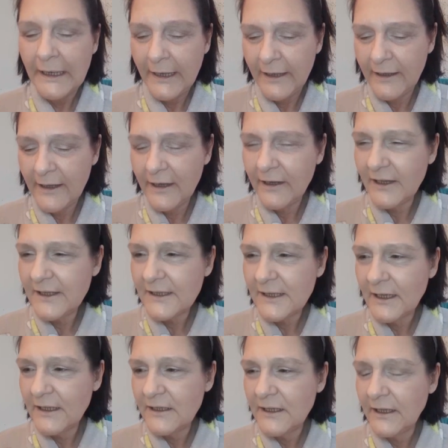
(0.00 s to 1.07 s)
And then I
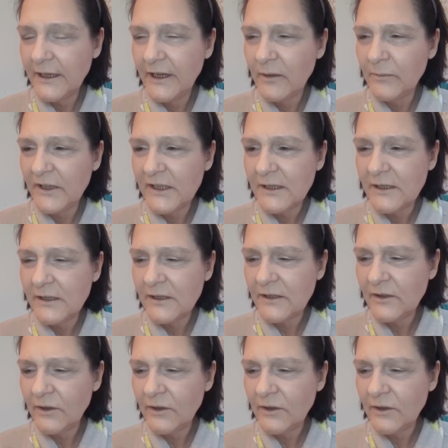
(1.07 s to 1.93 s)
said to him, I says,